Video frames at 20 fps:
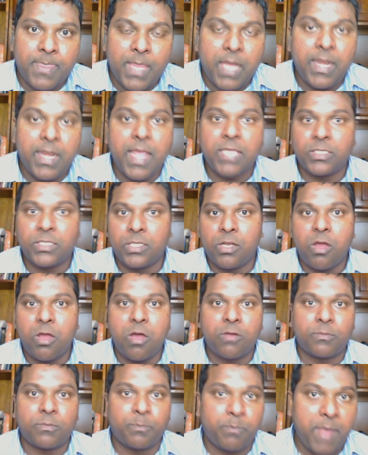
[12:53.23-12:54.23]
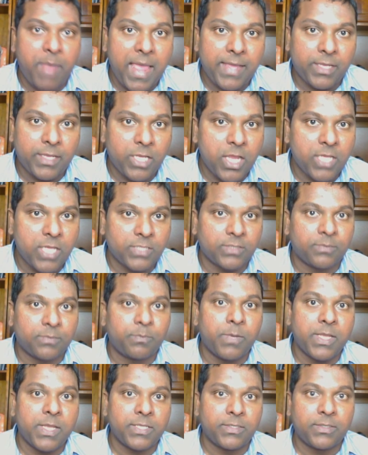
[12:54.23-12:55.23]
And as you know, pancreas
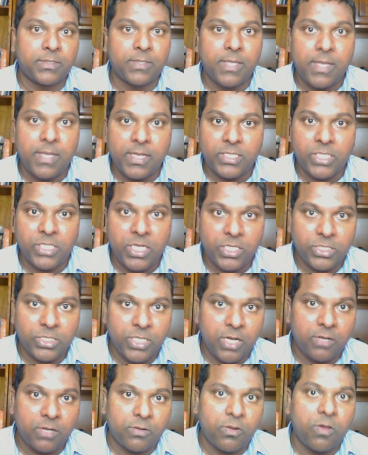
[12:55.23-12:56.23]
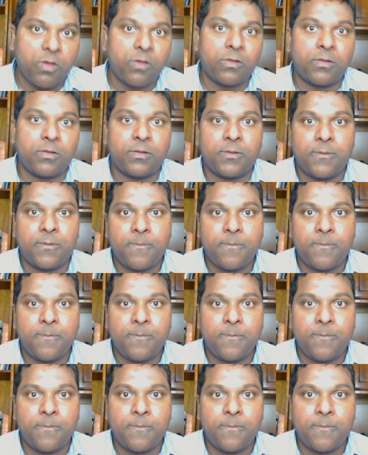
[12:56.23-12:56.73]
plays an essential role